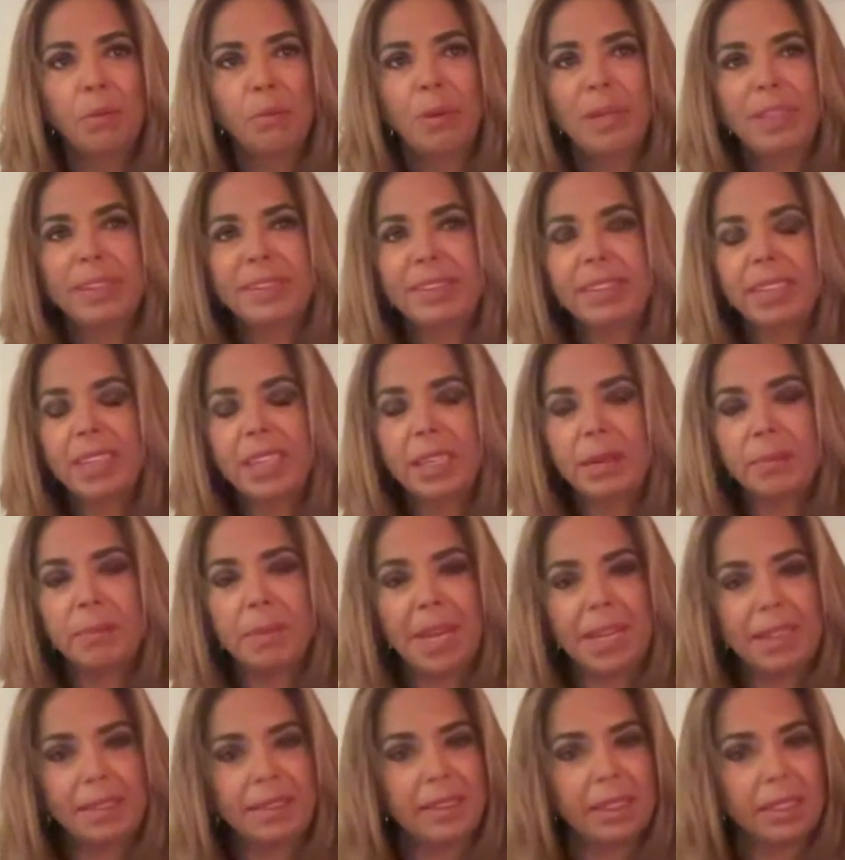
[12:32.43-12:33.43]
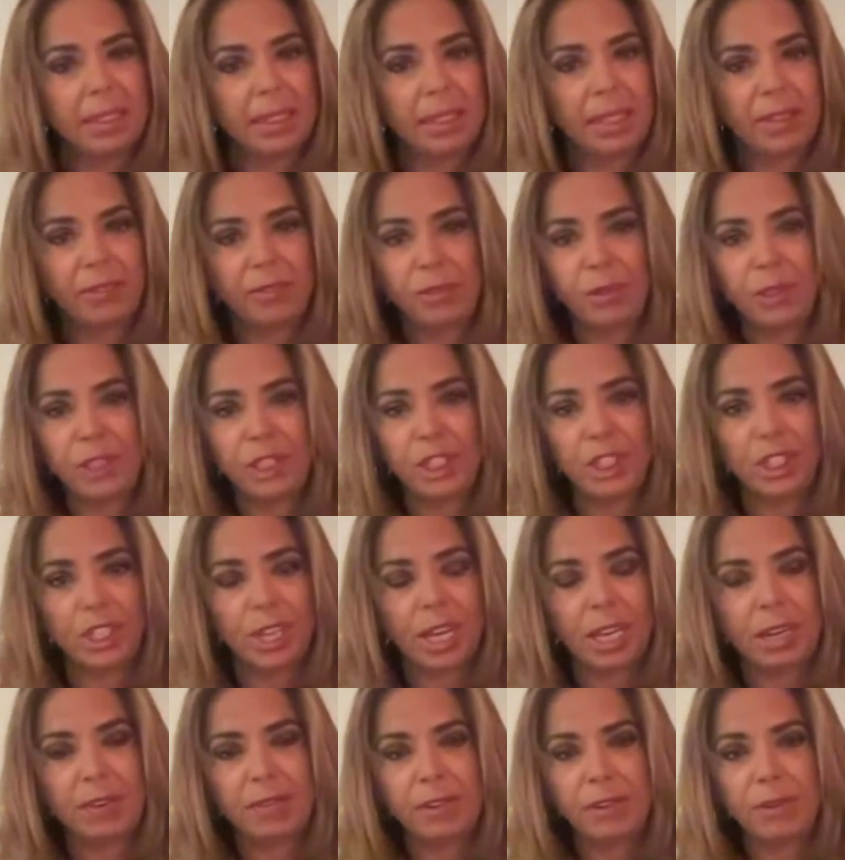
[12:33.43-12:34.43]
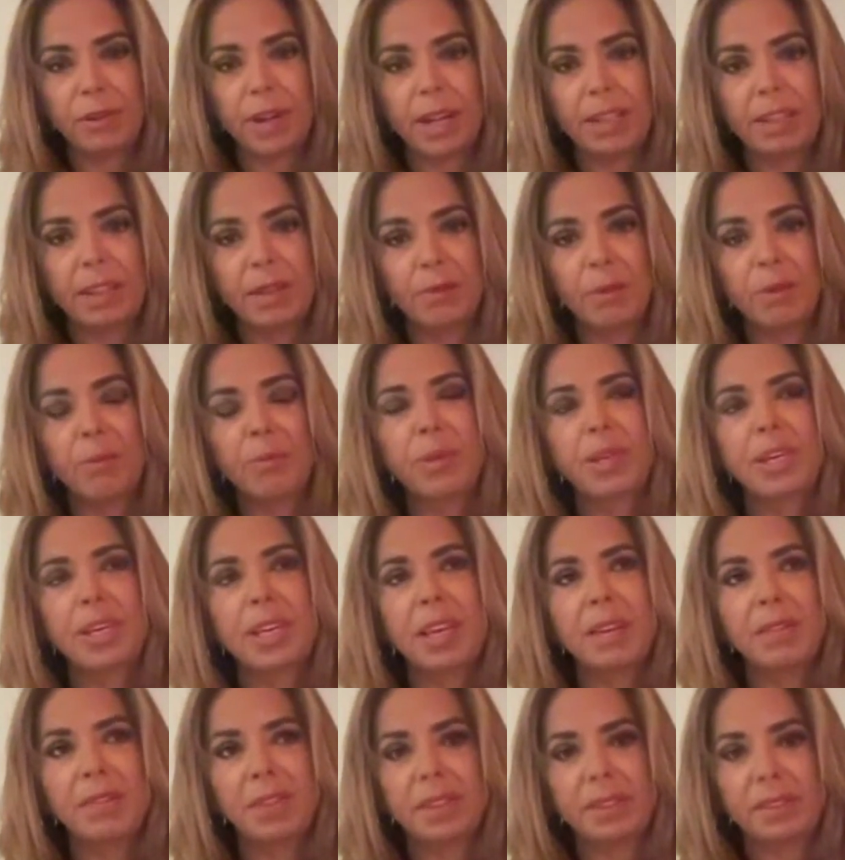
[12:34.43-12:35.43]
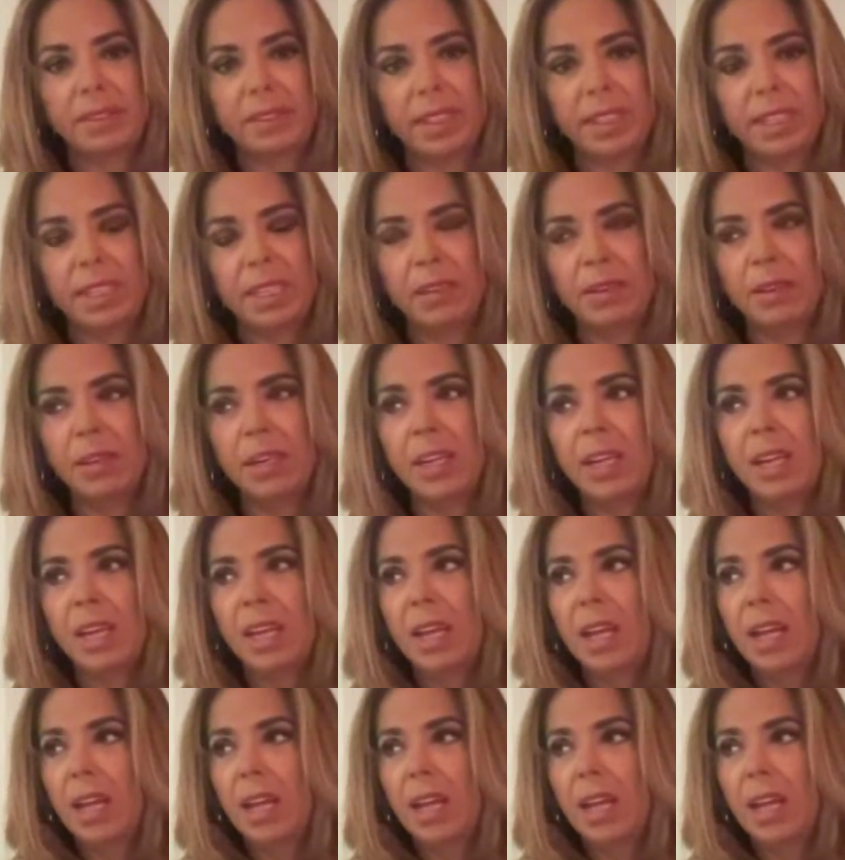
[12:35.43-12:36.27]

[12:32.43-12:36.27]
We're seeing amazing footage out of Iran that we would never see. And